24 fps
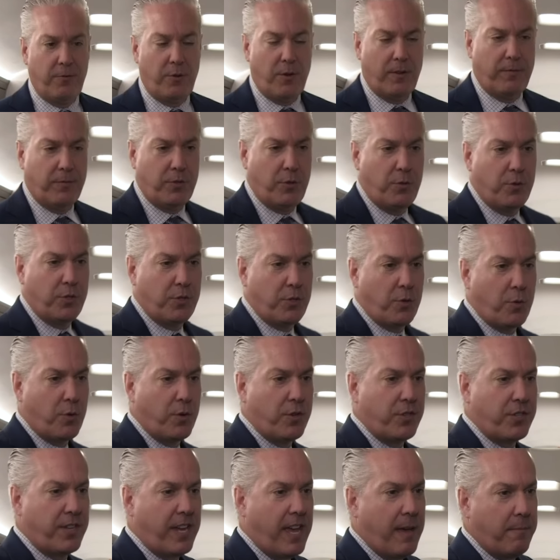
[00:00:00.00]
You have two
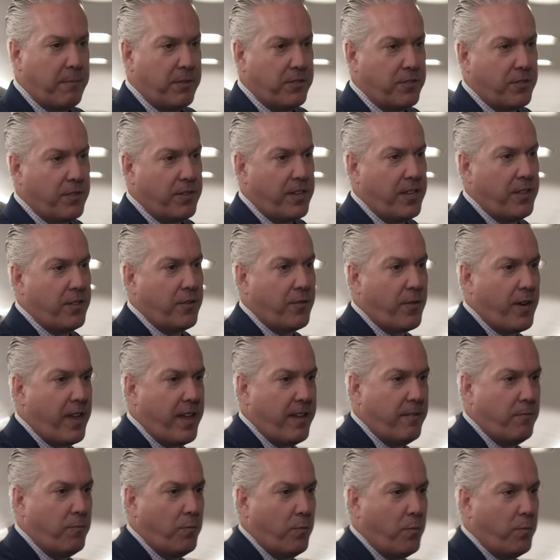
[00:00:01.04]
storage cabinets on either
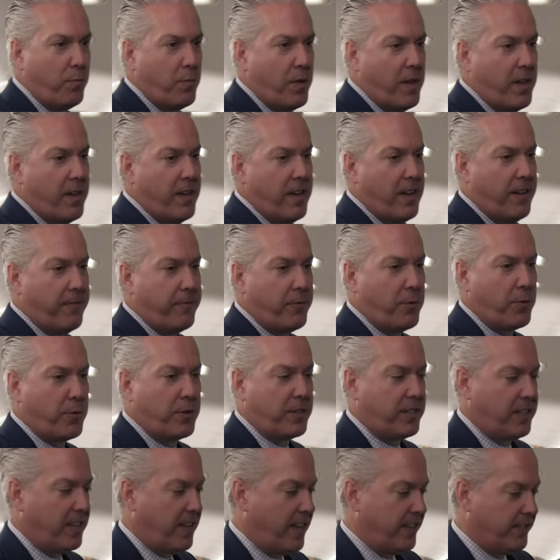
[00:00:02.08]
end, a
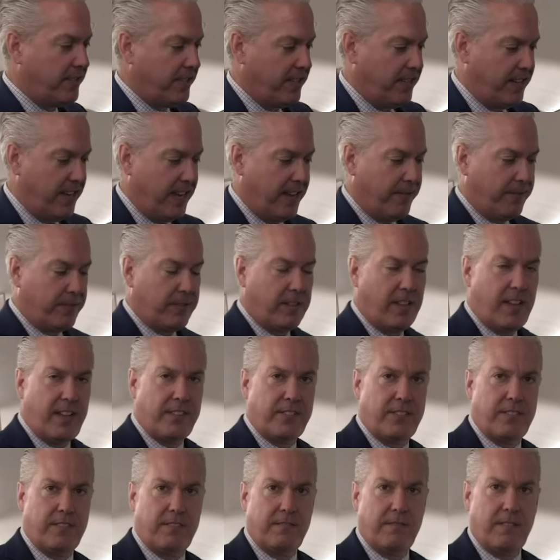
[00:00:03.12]
forward closet and an aft
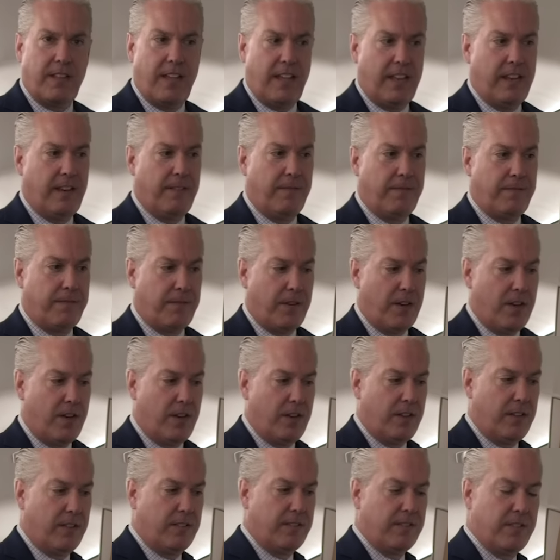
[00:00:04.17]
closet. And if
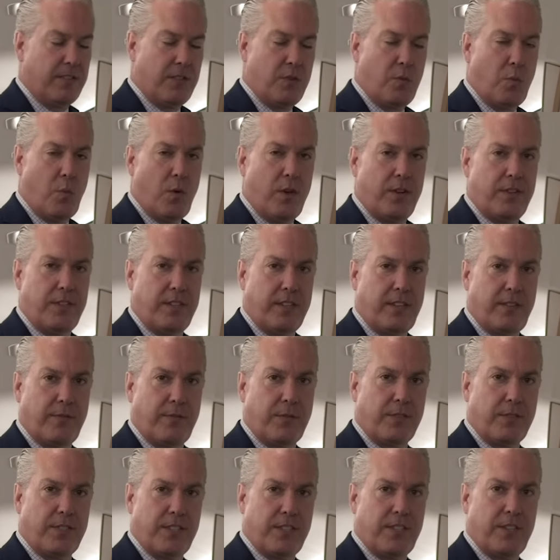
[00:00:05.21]
uh, you wanted to
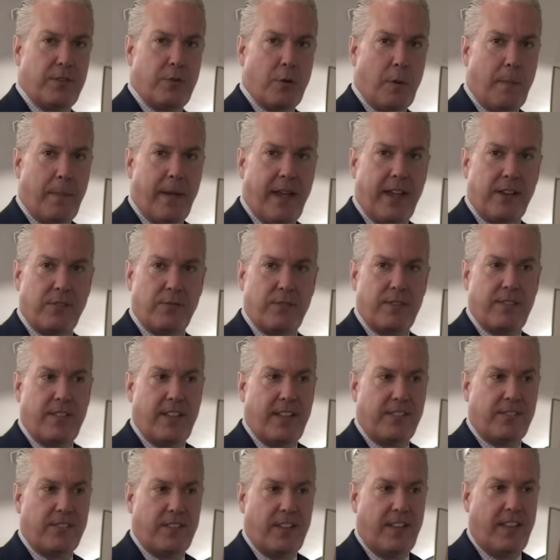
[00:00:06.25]
convert this into a pantry,
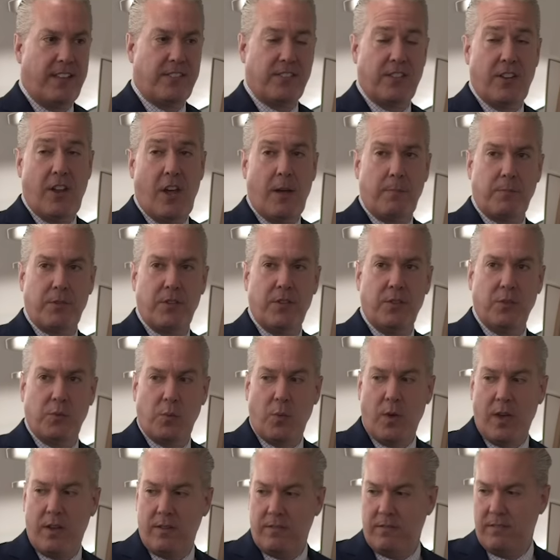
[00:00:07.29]
that's, a, that's an option as
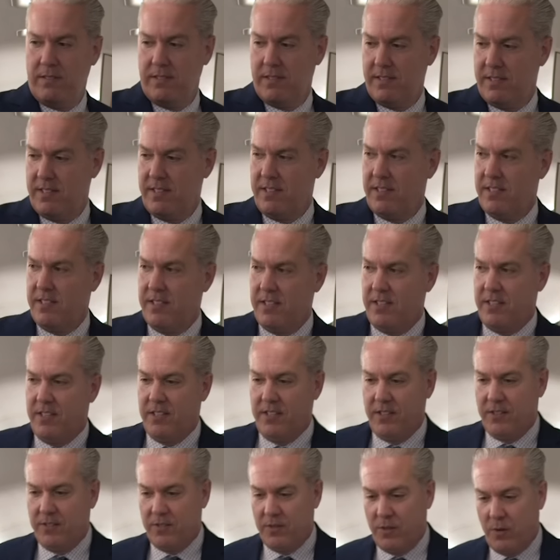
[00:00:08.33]
well.
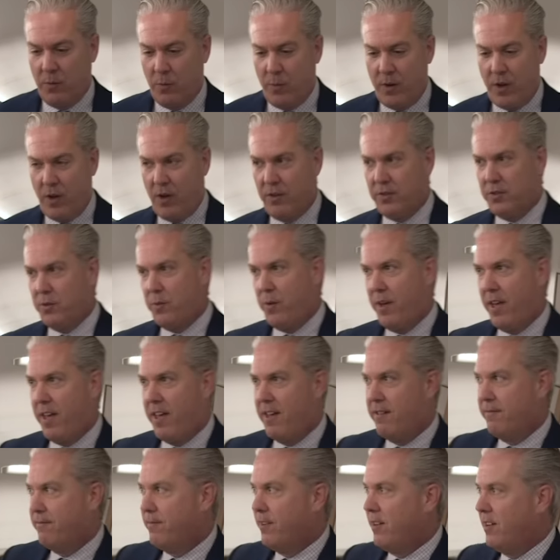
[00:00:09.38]
So we also
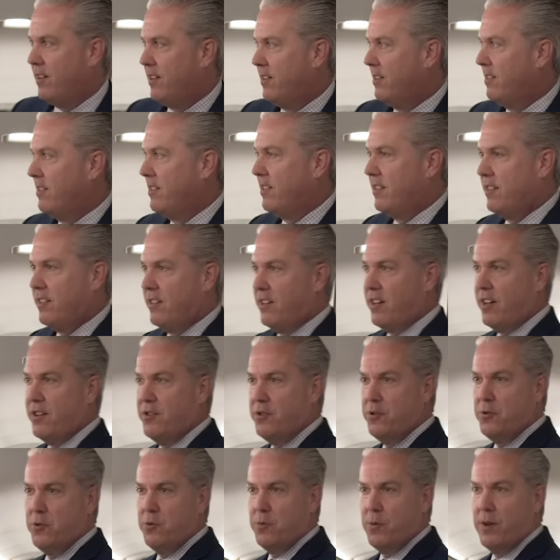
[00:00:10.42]
have uh, a
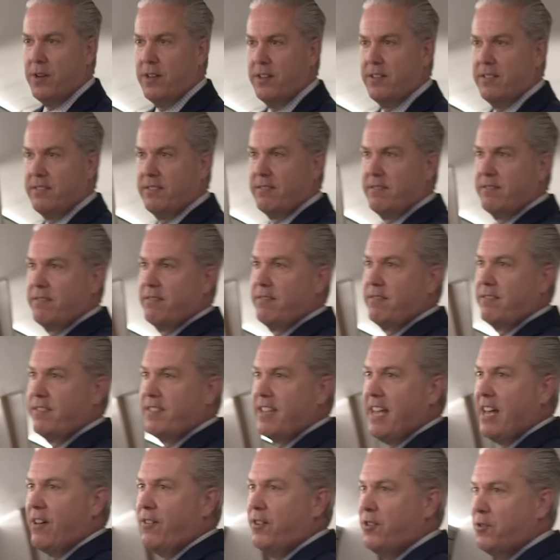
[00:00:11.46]
new uh,
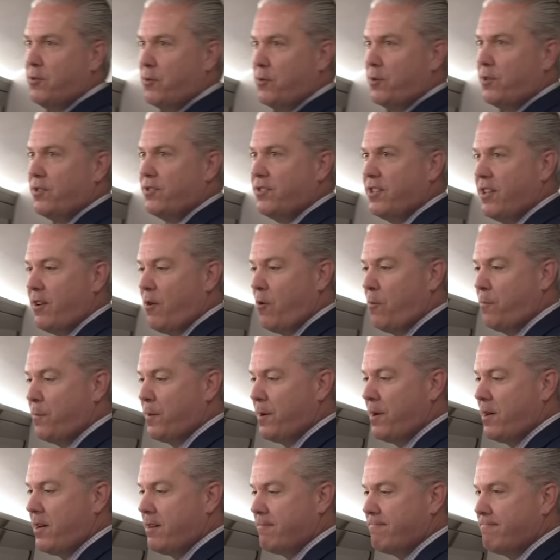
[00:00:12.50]
galley doors that
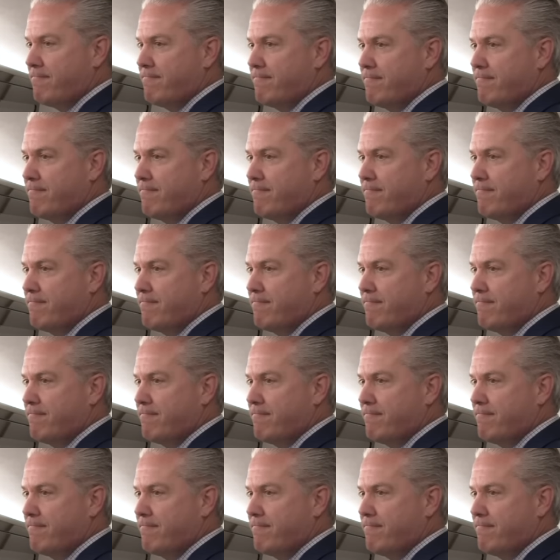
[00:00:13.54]
open up,